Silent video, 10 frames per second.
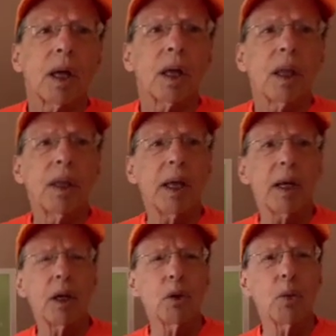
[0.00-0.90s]

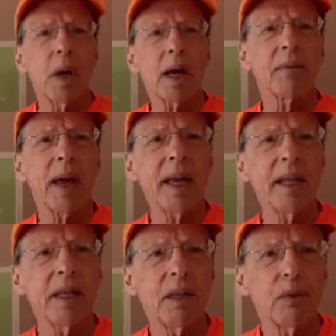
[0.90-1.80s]
then you have
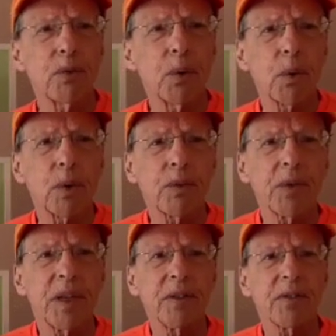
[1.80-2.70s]
84
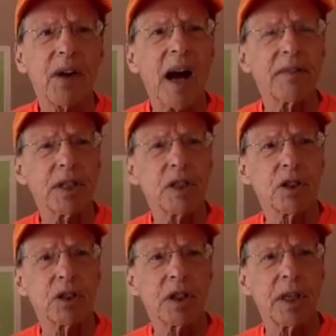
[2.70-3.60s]
feet 5
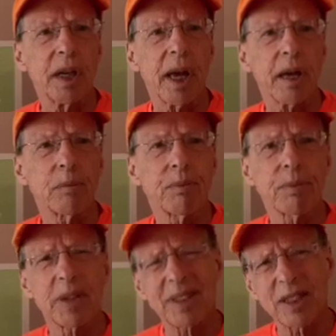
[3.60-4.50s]
inches to hit at,
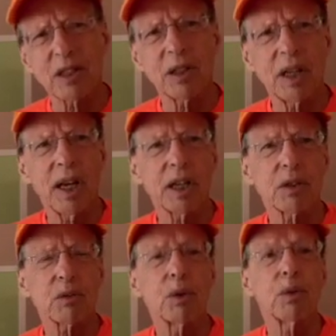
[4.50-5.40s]
essentially an
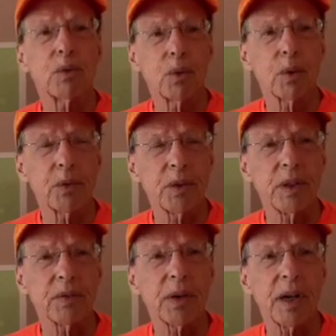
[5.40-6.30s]
extra 4
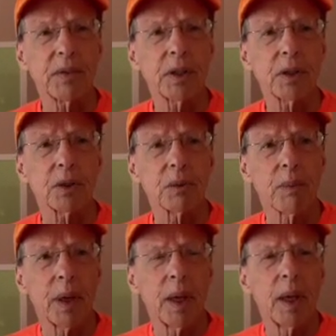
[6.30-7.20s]
feet 5 inches.
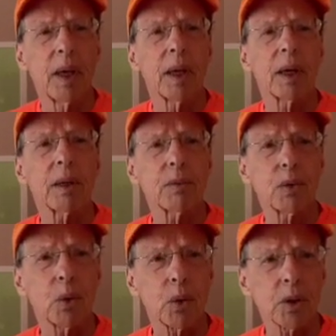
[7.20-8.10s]
And of
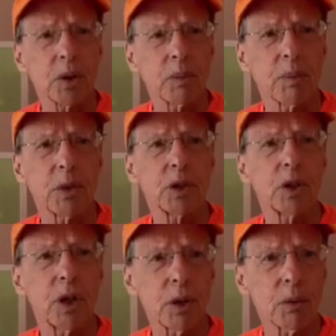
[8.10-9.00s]
course, there's
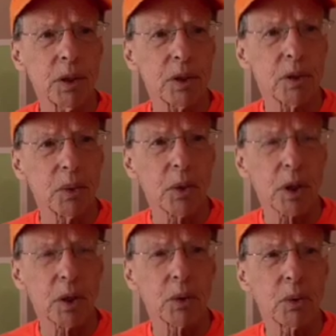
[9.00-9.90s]
another reason you want to
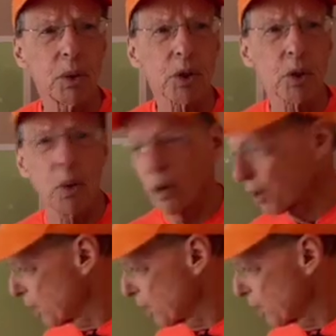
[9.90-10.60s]
go cross court